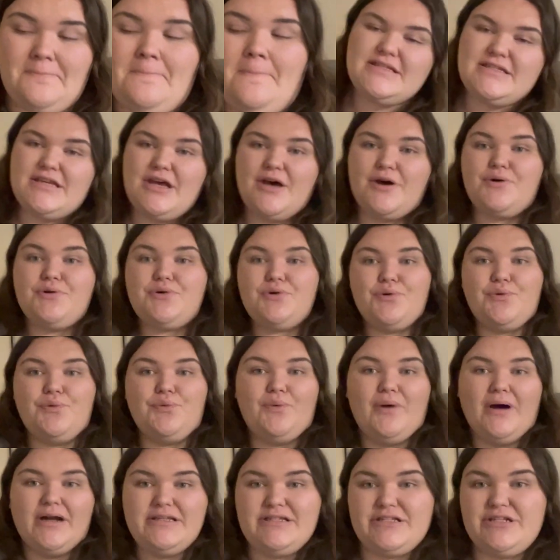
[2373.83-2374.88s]
So
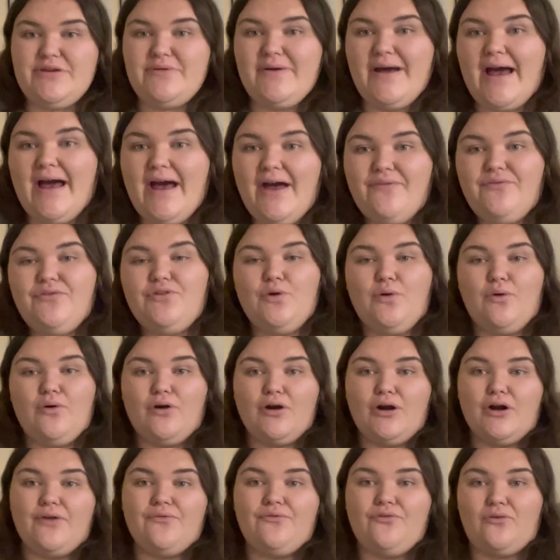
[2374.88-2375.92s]
once you have
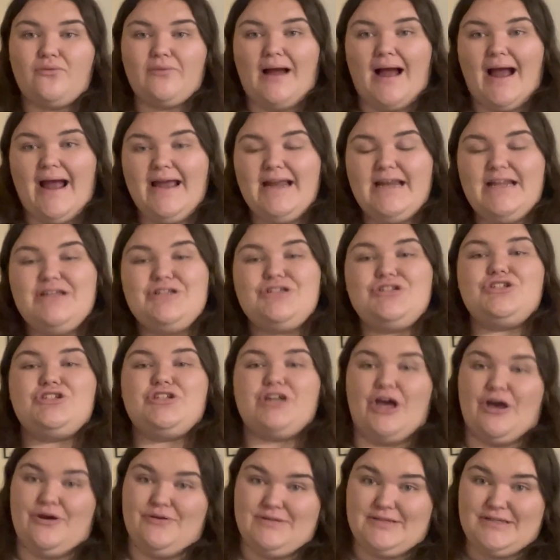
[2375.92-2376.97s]
your varieties
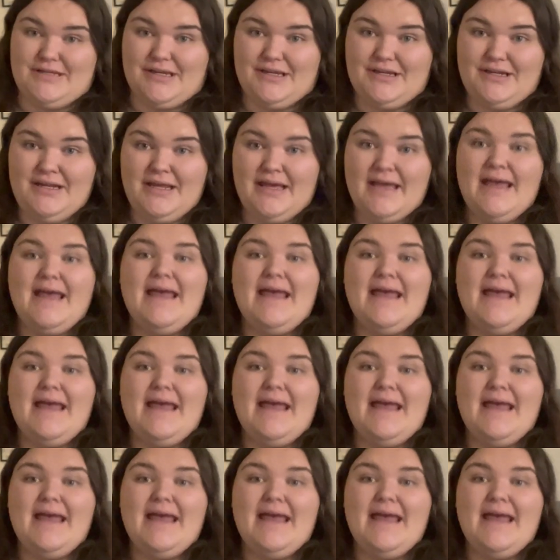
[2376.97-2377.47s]
chosen,